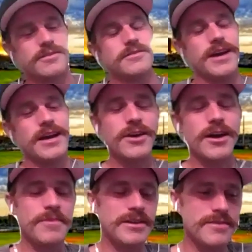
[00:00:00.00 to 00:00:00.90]
And I
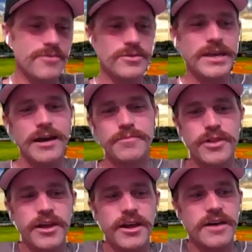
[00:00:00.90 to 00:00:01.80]
mean, yeah,
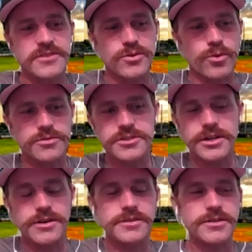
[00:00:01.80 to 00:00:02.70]
playoffs and World
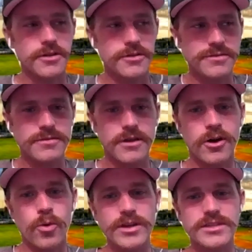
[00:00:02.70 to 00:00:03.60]
Series
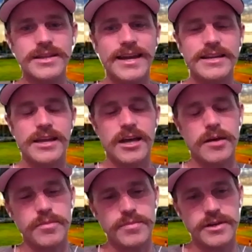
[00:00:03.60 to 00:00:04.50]
always tighten up,
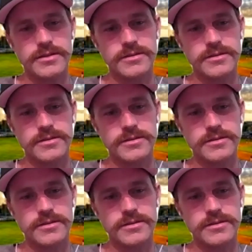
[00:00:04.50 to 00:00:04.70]
but